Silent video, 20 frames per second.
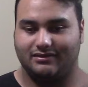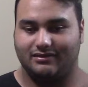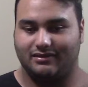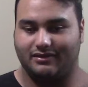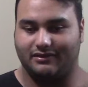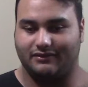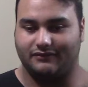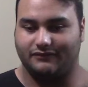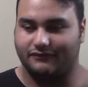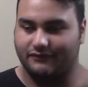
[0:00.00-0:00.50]

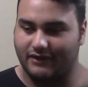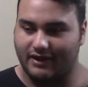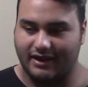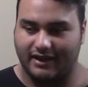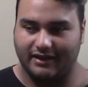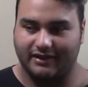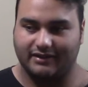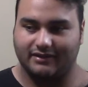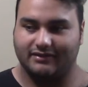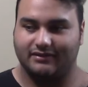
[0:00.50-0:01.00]

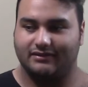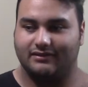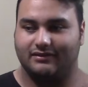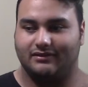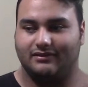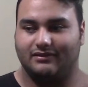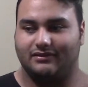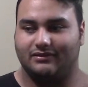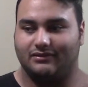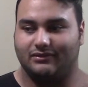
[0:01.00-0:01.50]
afraid
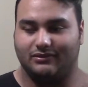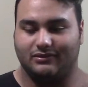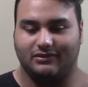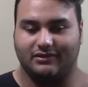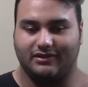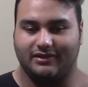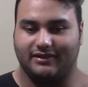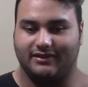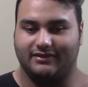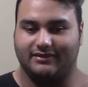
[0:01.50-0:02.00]

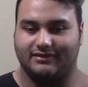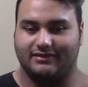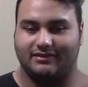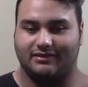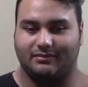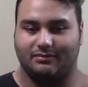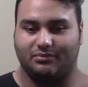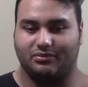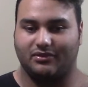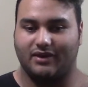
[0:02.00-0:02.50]
or he's
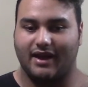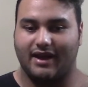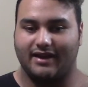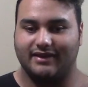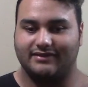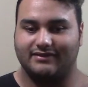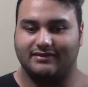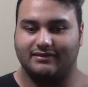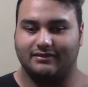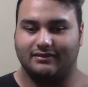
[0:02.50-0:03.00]

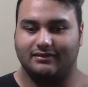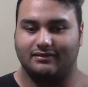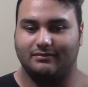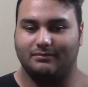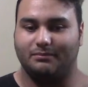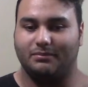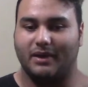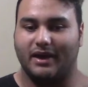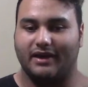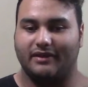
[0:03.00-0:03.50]
surprised
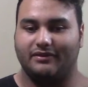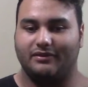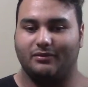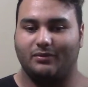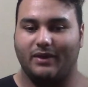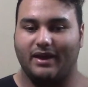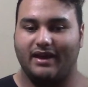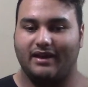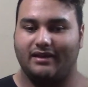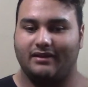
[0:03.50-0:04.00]
by the
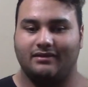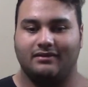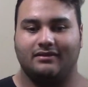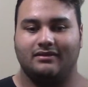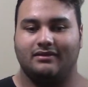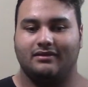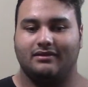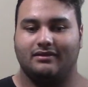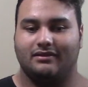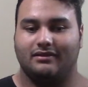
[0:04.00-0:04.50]
way
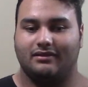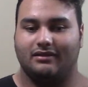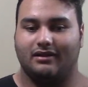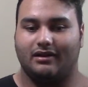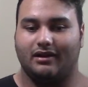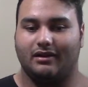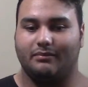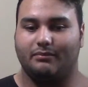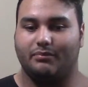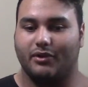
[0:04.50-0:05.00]

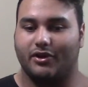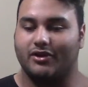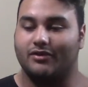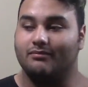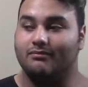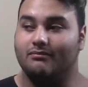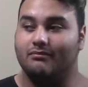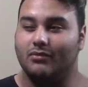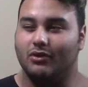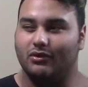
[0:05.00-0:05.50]
a
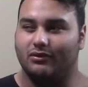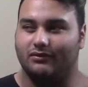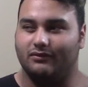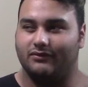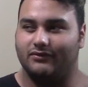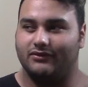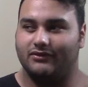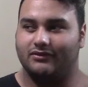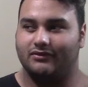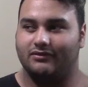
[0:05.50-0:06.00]
bird
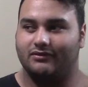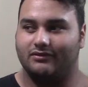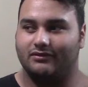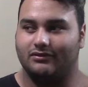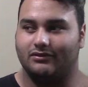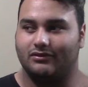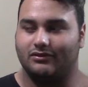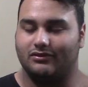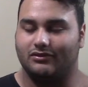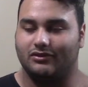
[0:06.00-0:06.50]
moves,
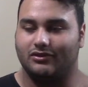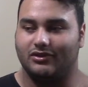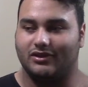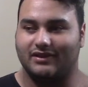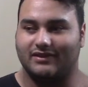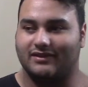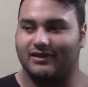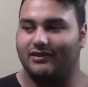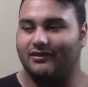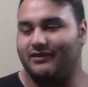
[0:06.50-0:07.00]
you
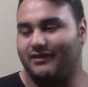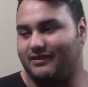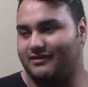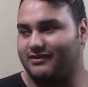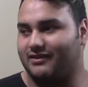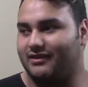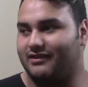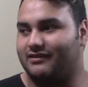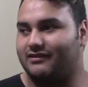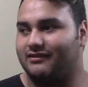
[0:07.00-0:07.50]
could tell these
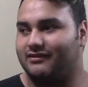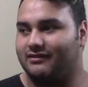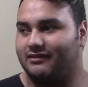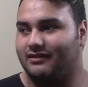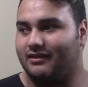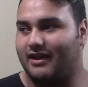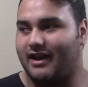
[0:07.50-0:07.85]
things.